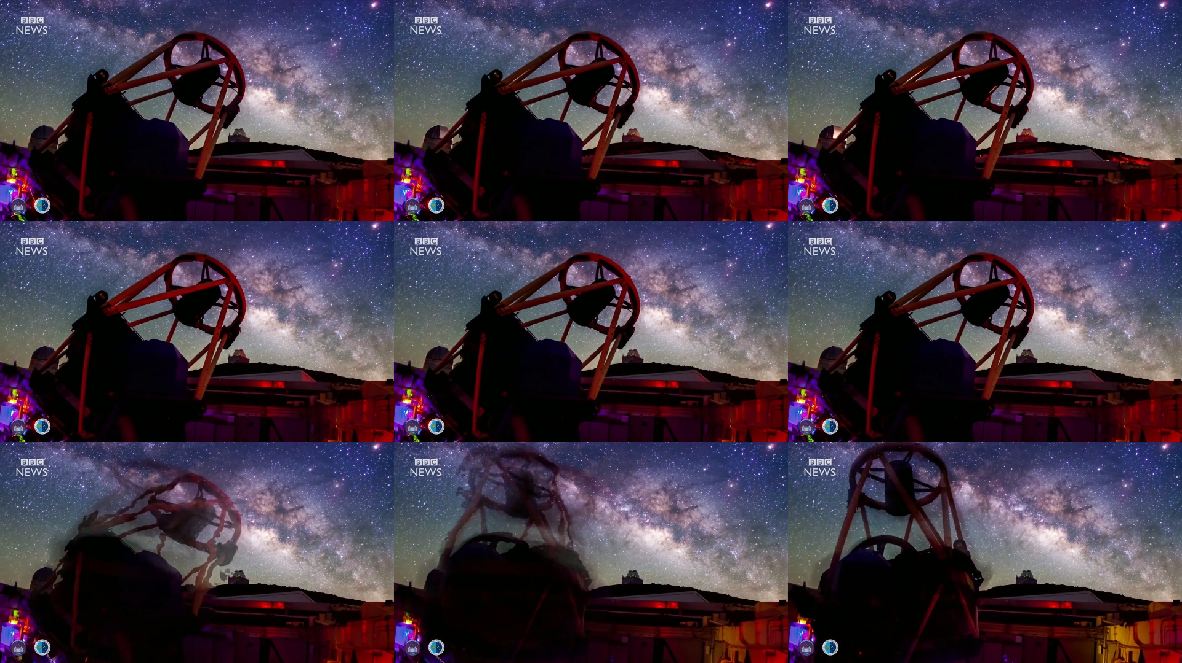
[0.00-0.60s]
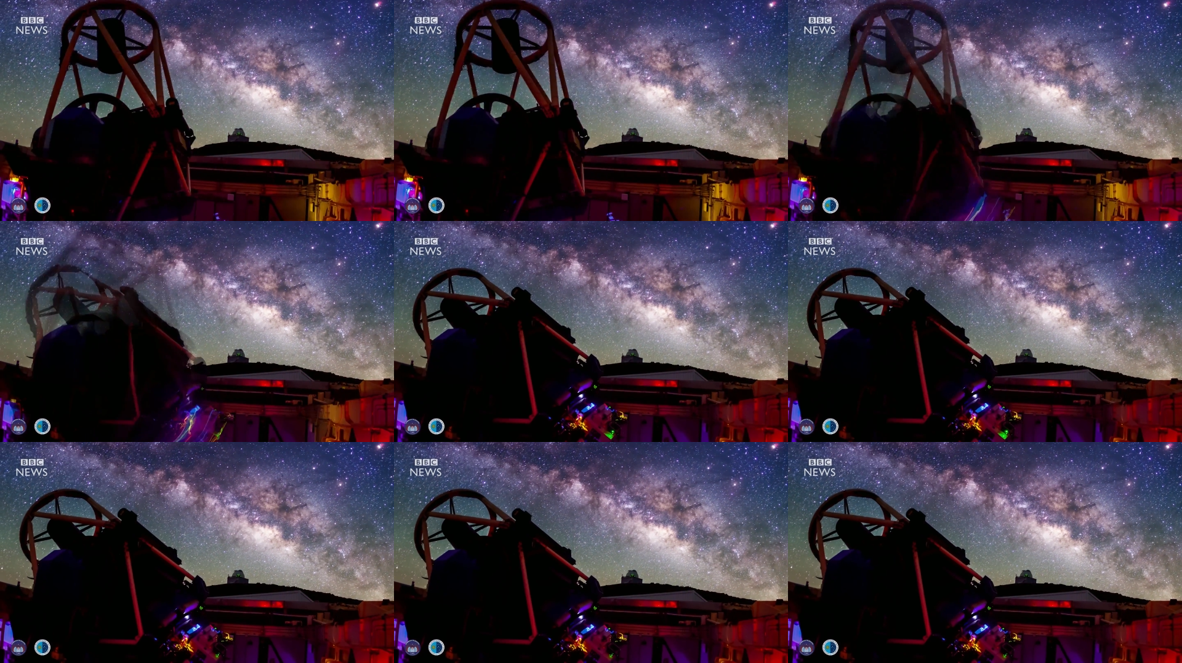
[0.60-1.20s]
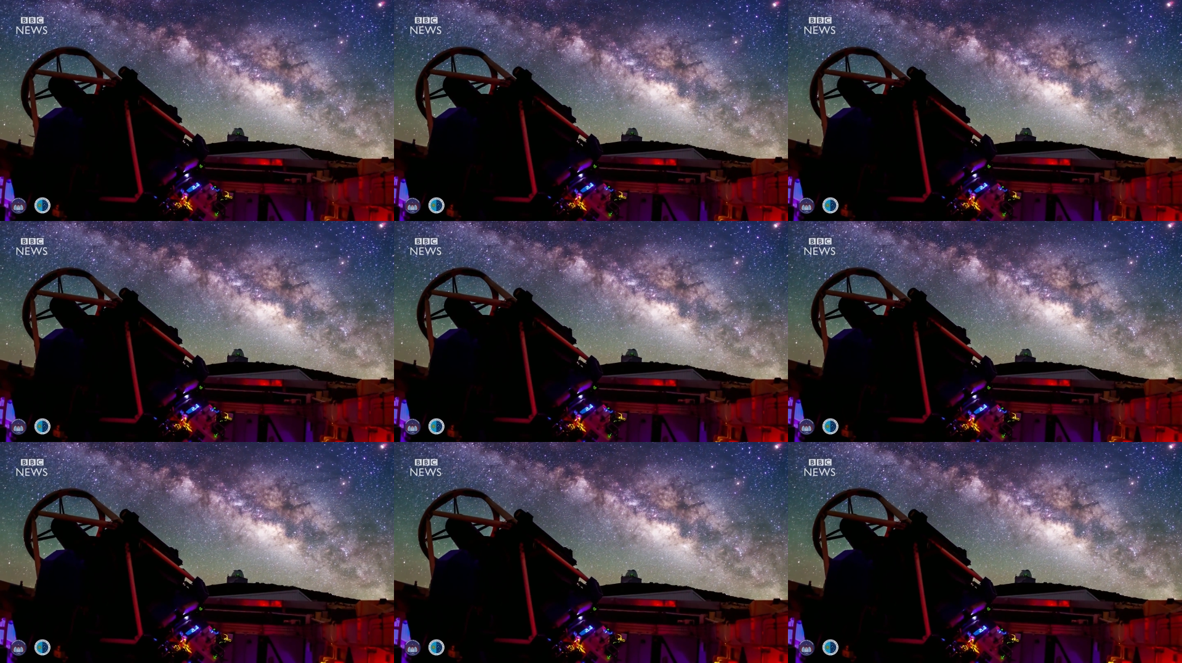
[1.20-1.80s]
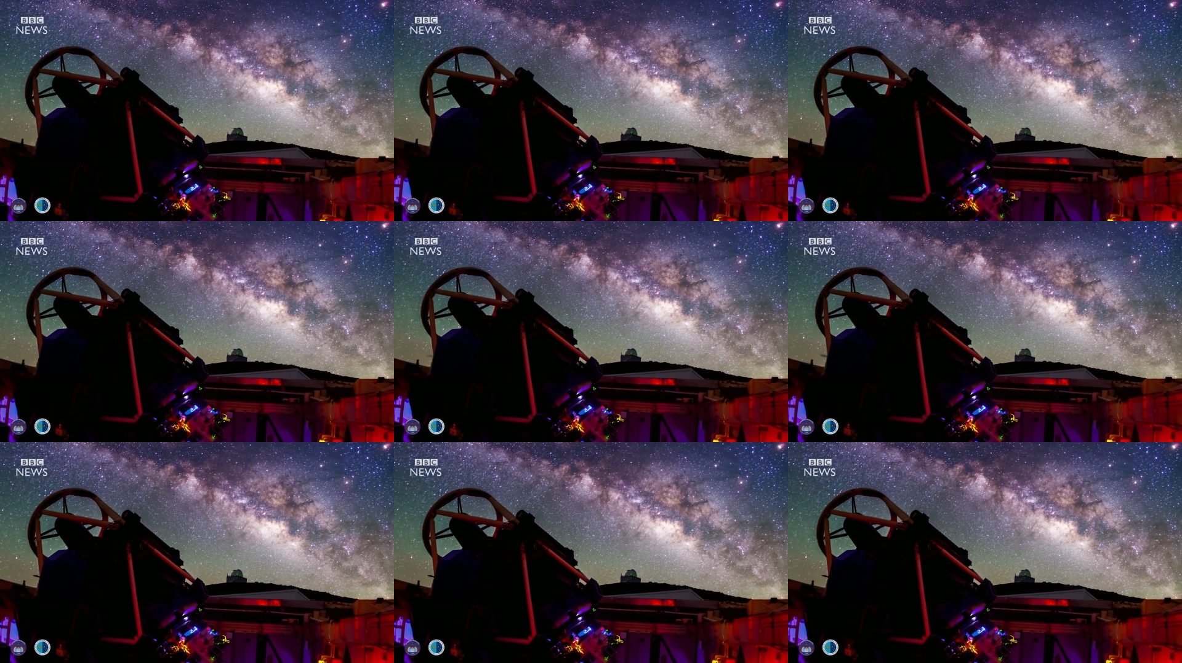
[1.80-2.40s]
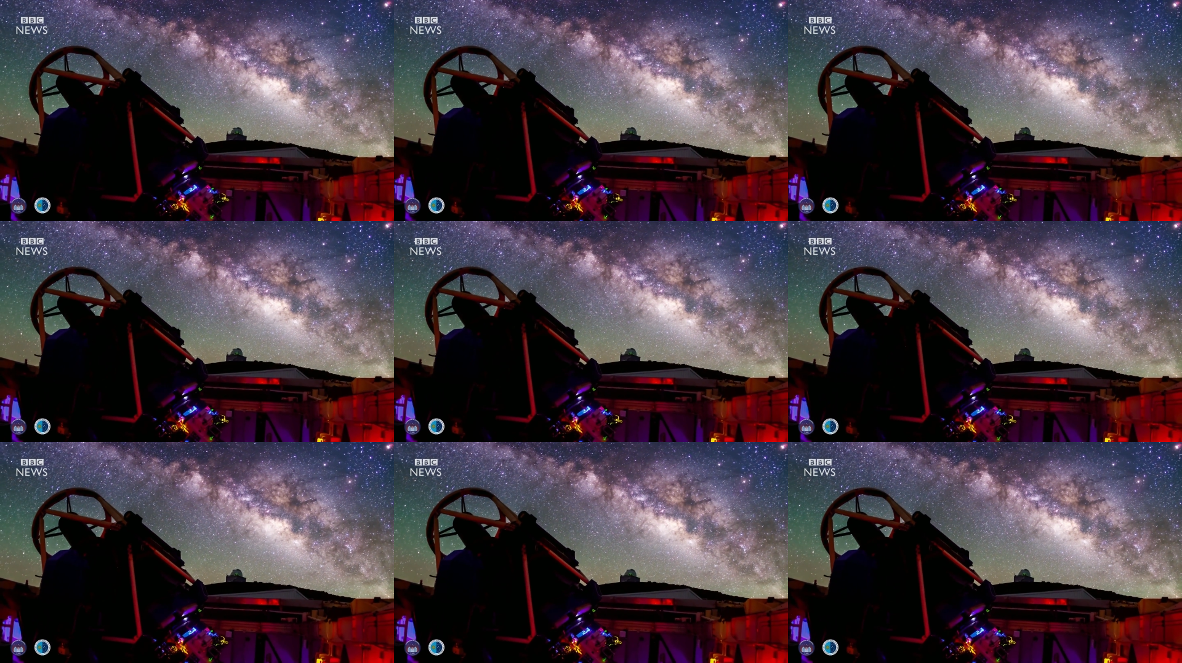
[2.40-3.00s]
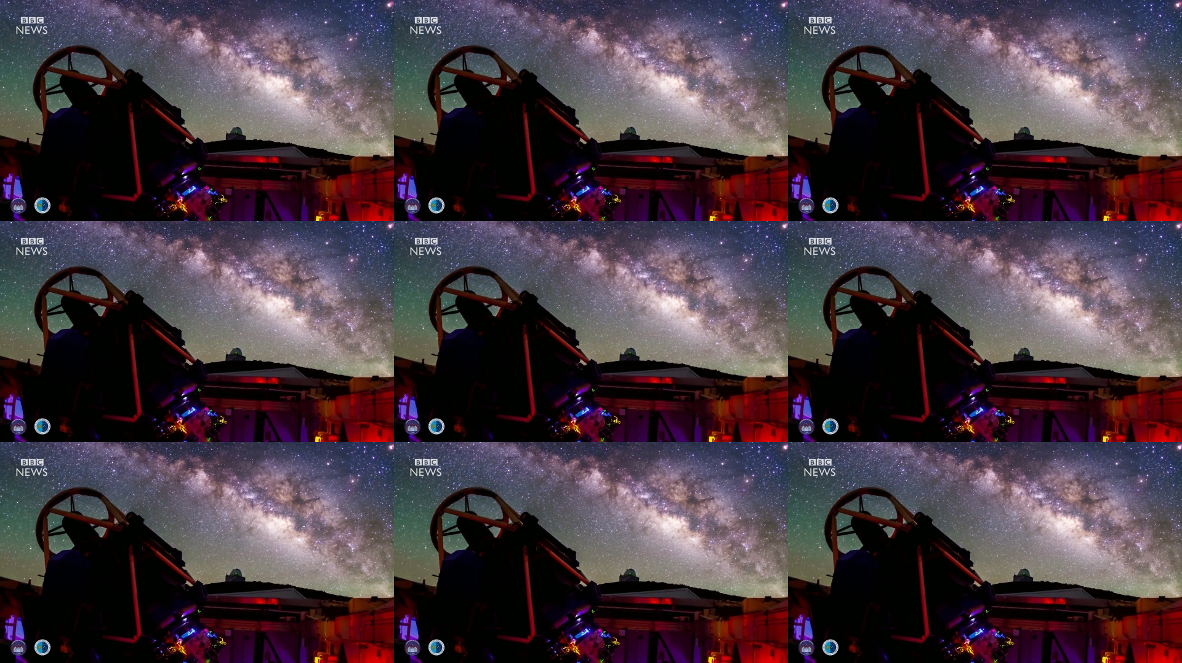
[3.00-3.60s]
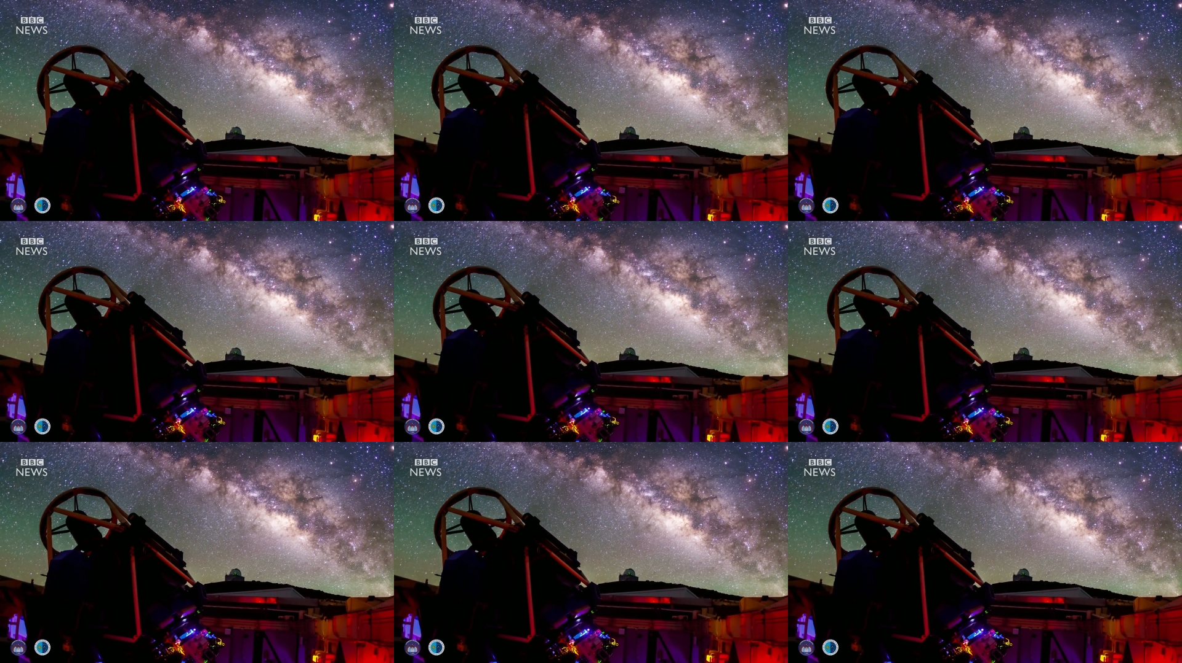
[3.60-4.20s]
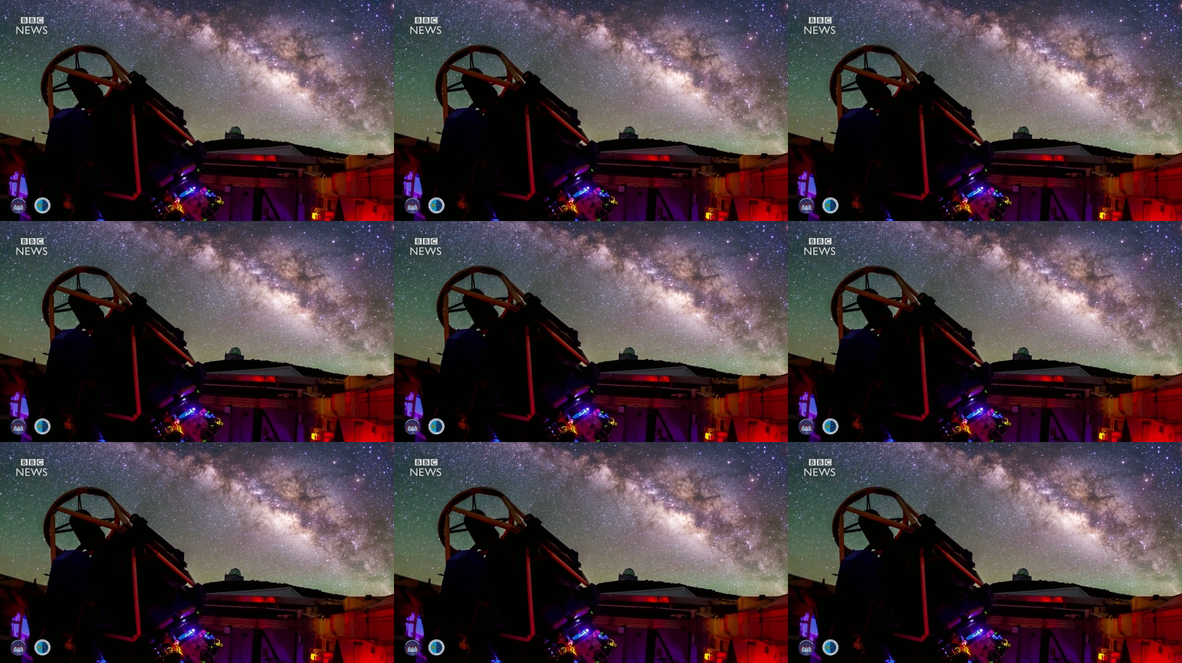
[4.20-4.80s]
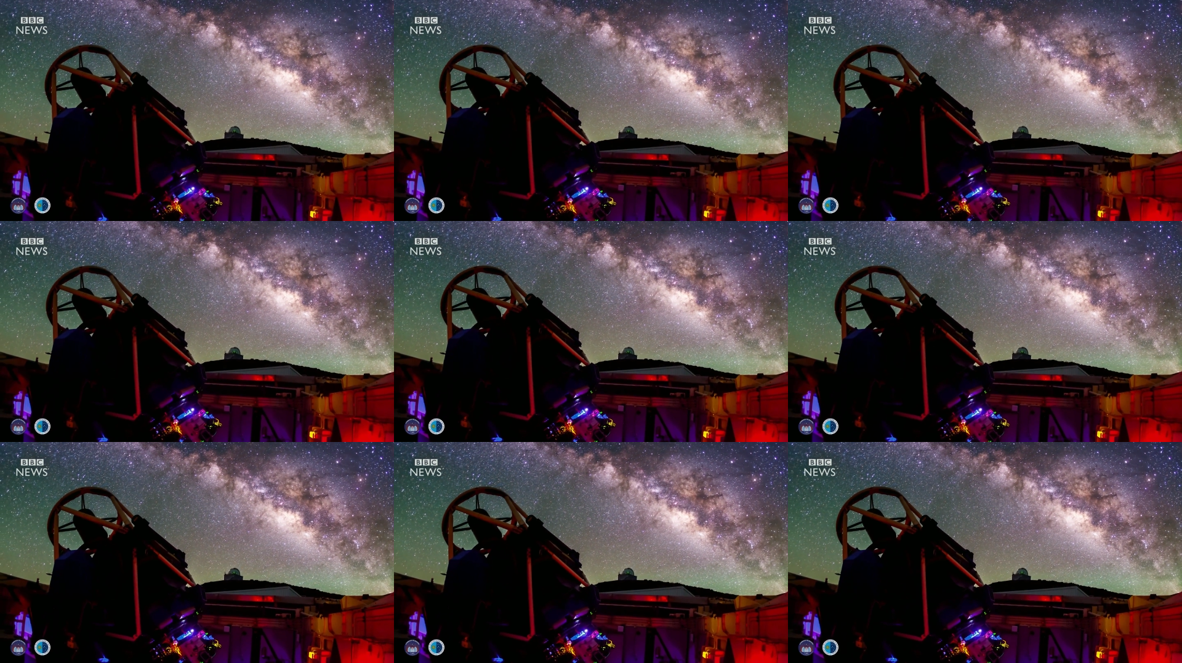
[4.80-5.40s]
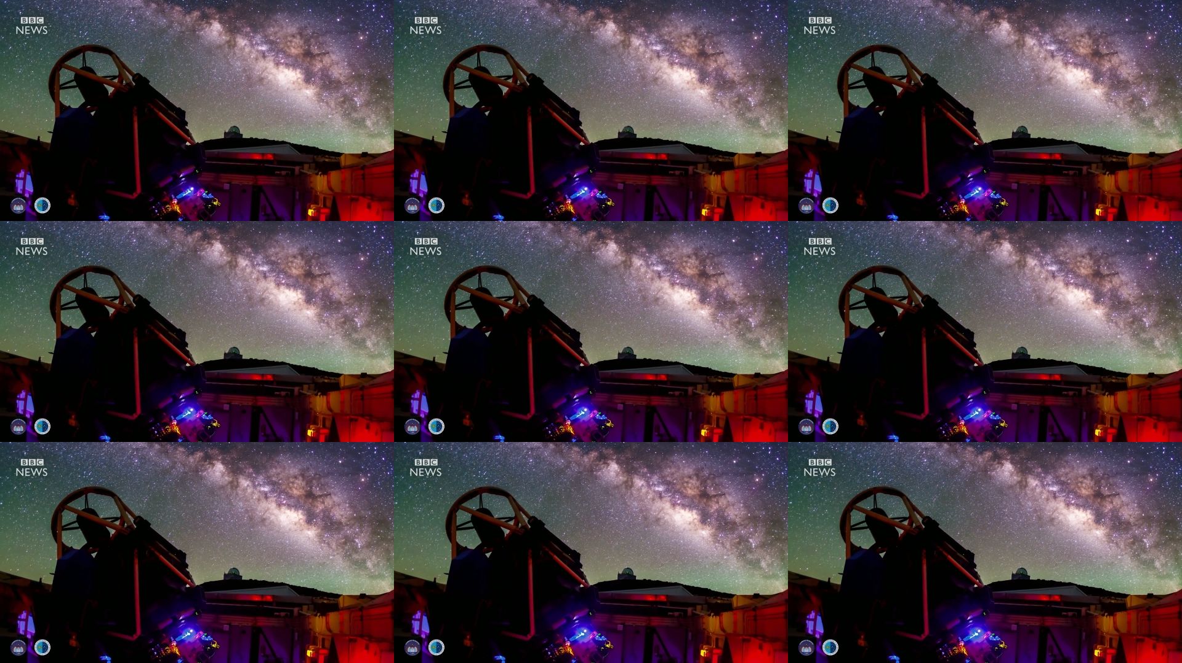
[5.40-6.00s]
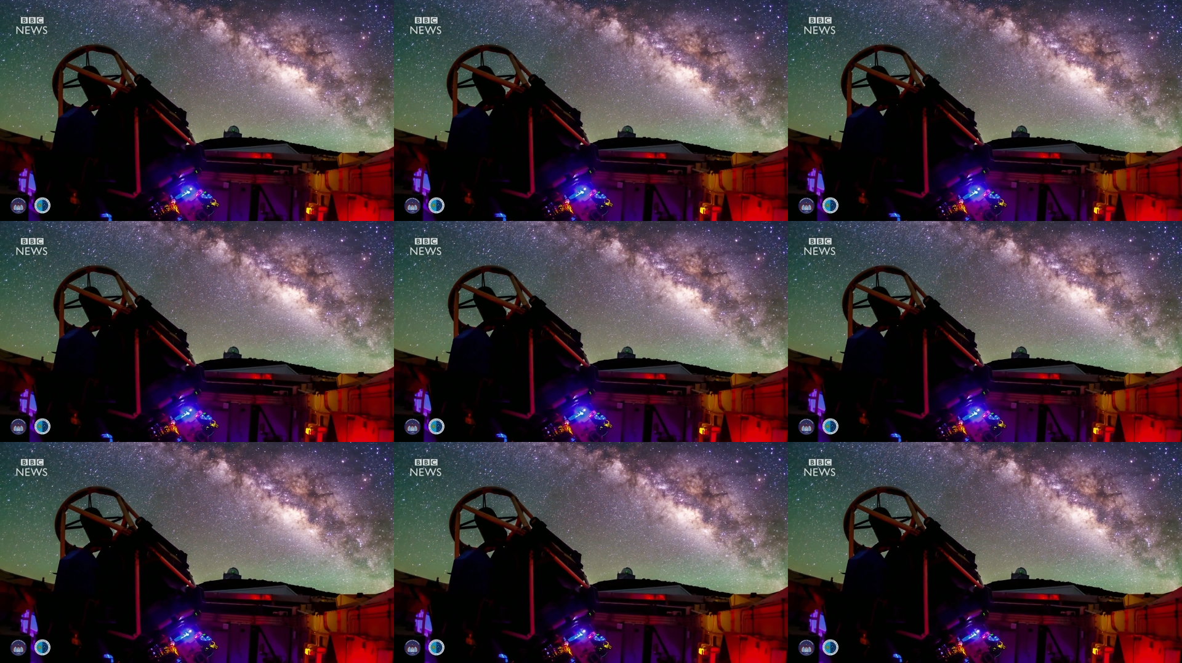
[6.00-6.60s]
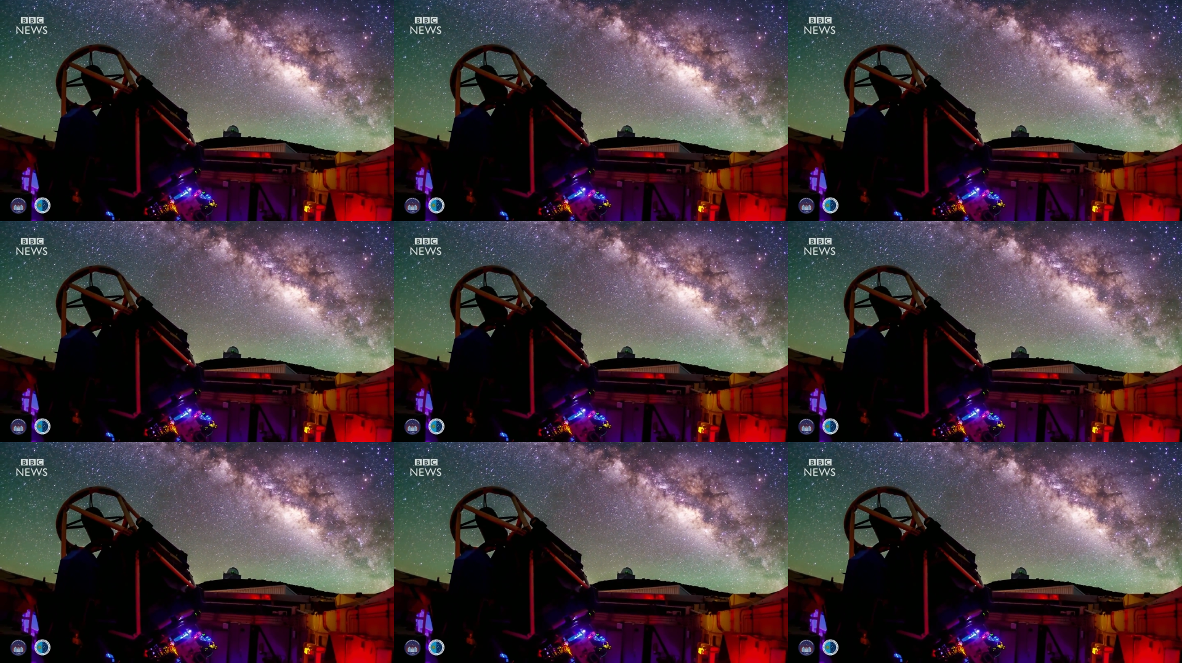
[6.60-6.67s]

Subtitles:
Nobody's mouth can be seen.